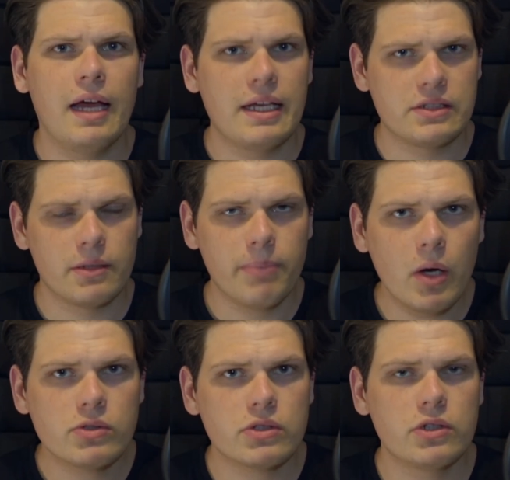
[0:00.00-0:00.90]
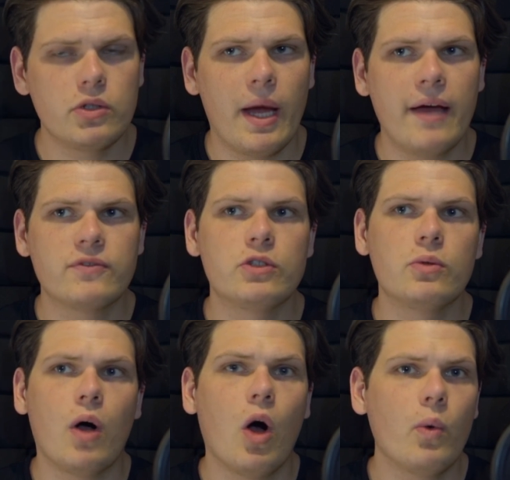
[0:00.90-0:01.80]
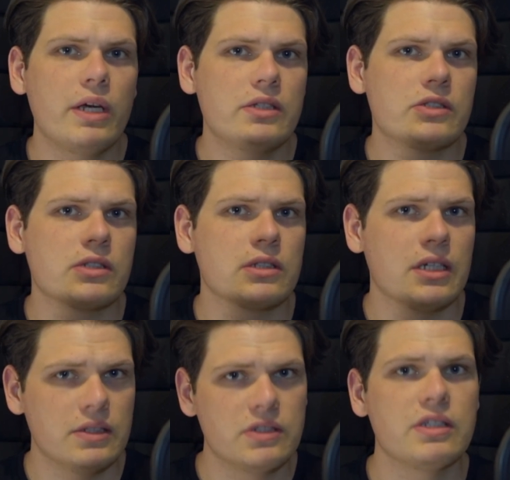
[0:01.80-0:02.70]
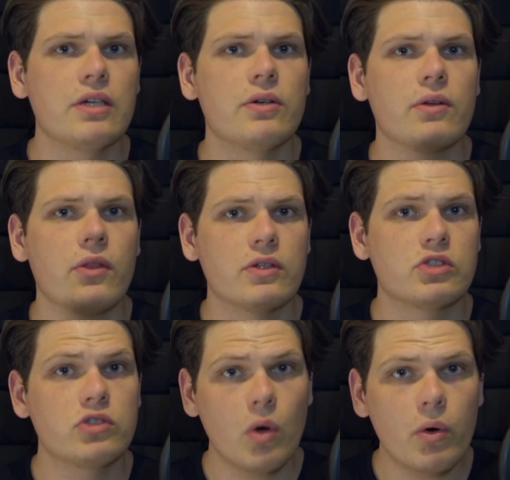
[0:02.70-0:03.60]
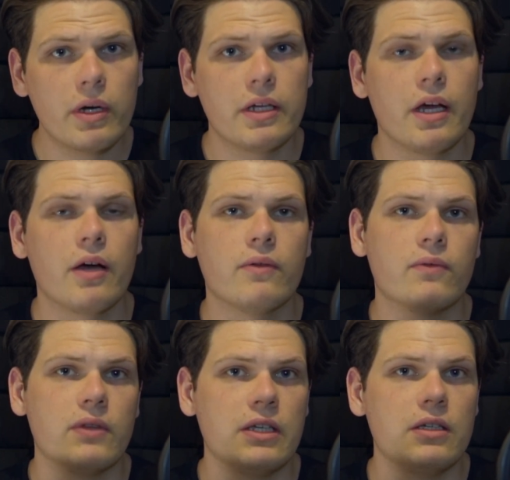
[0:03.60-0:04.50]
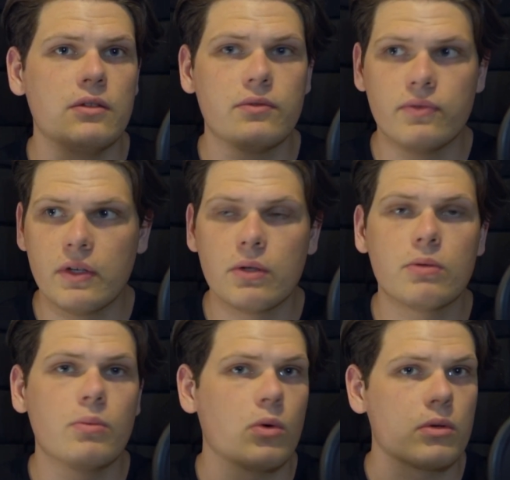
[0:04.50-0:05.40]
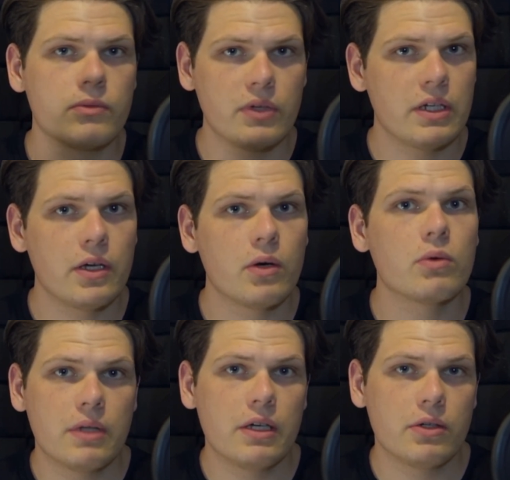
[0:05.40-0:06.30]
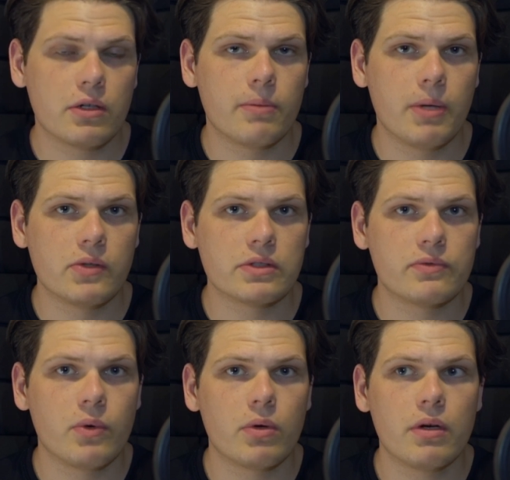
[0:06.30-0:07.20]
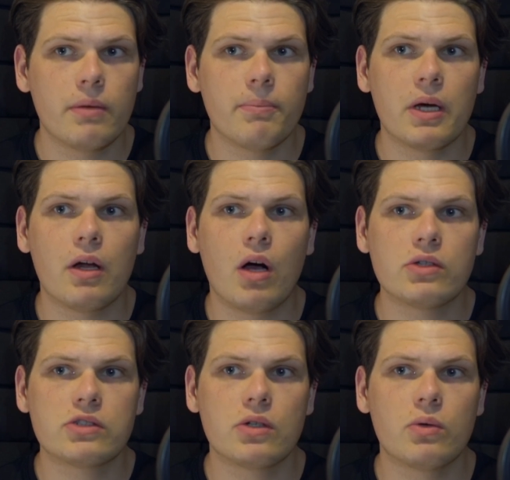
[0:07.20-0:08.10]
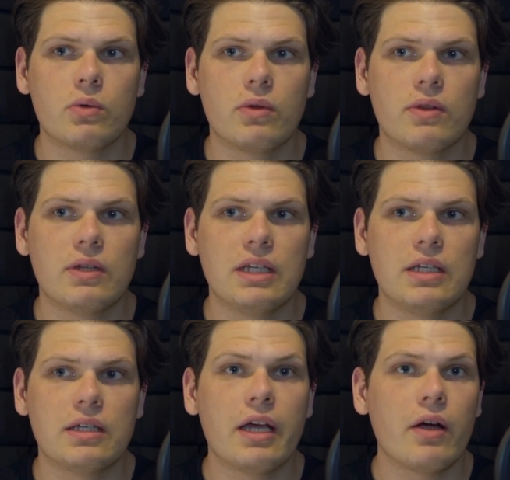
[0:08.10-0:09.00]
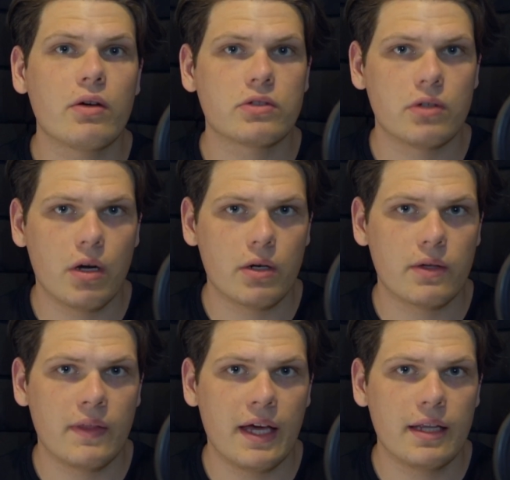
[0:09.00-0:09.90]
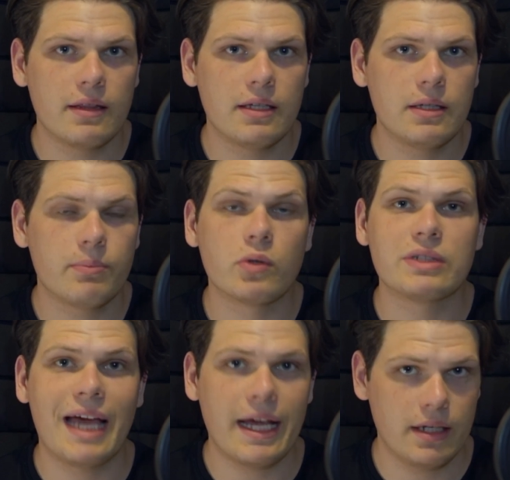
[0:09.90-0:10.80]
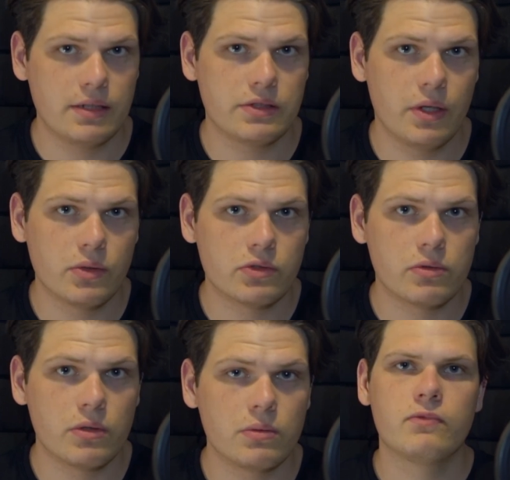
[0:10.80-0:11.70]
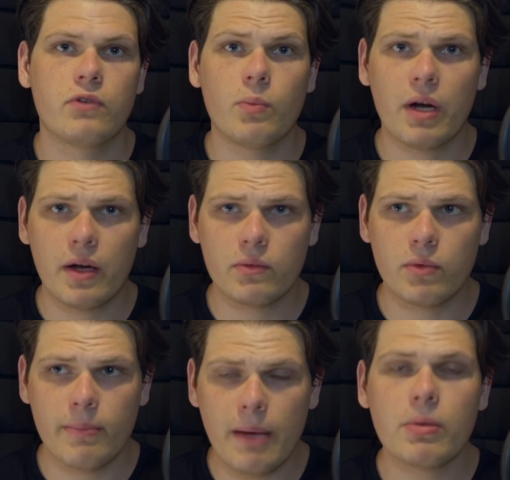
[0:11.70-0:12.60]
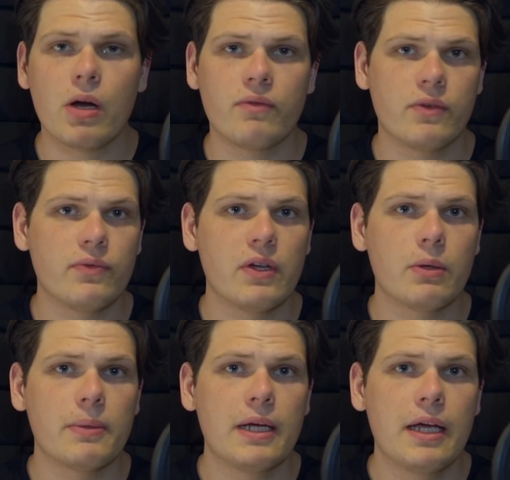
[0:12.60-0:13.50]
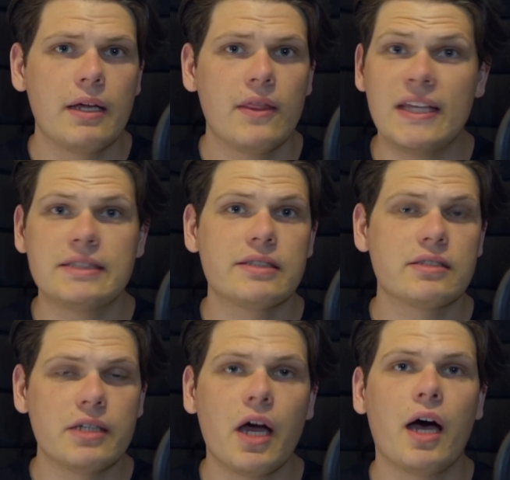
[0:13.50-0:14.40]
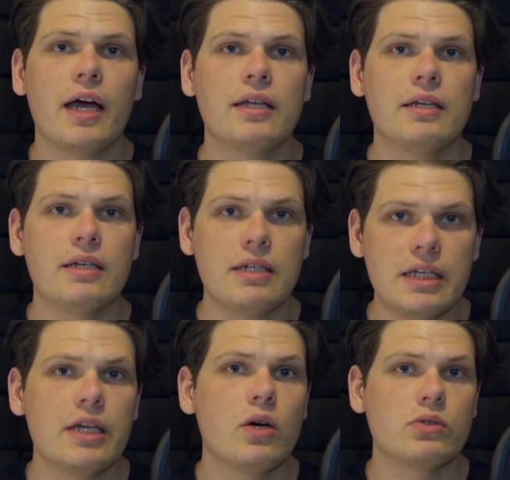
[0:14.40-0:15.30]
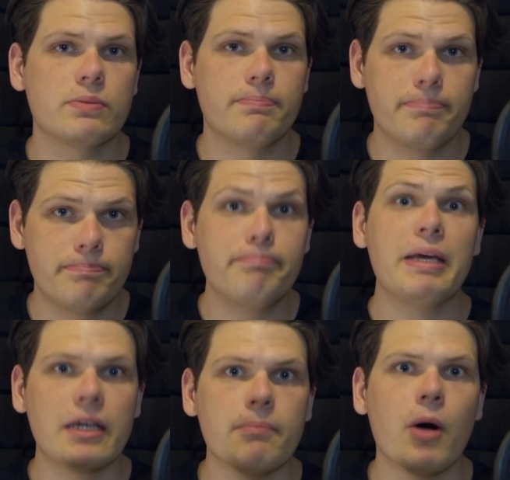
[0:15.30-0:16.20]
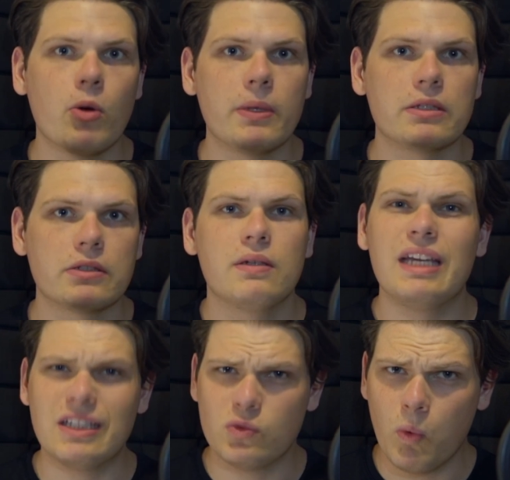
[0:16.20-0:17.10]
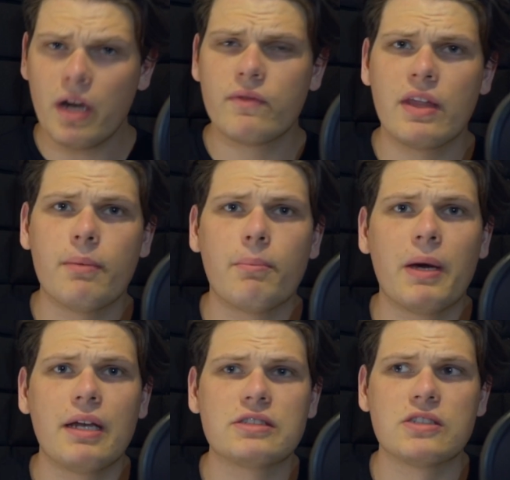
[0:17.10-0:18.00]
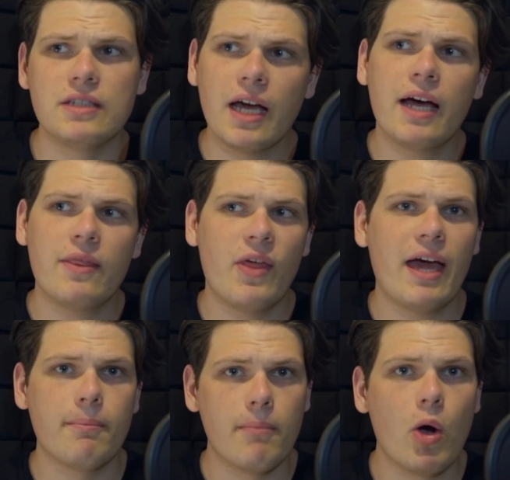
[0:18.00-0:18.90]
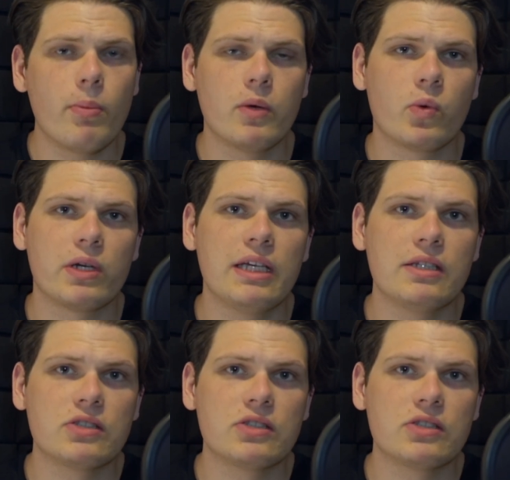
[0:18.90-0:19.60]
As a composer, you have to always consider the story of the film or video that you're composing for, but also the character arc that the protagonist goes through. From what I remember of the film, this is not Neo's big moment. It's one of them, but it's not that moment where he